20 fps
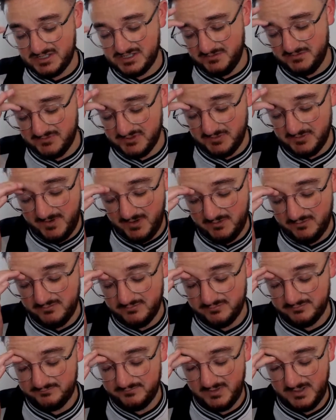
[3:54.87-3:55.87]
sums up
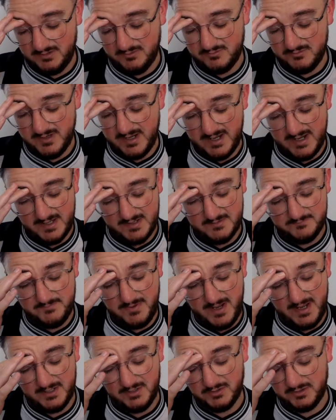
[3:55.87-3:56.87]
how bad
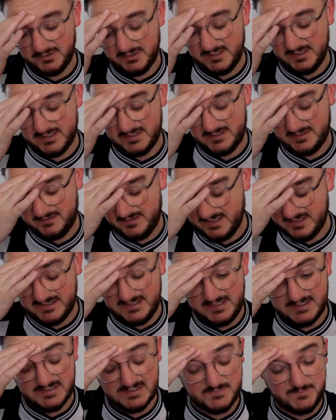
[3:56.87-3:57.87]
luck this
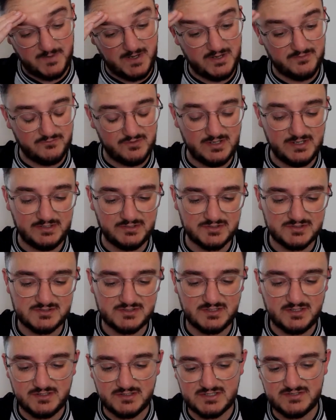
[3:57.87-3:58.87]
season's been, really,
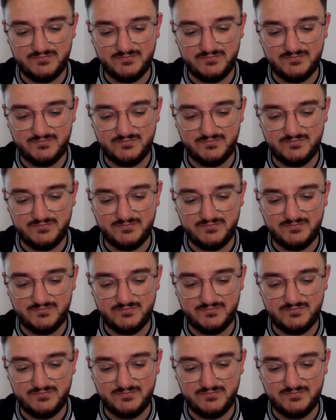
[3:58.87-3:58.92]
doesn't it?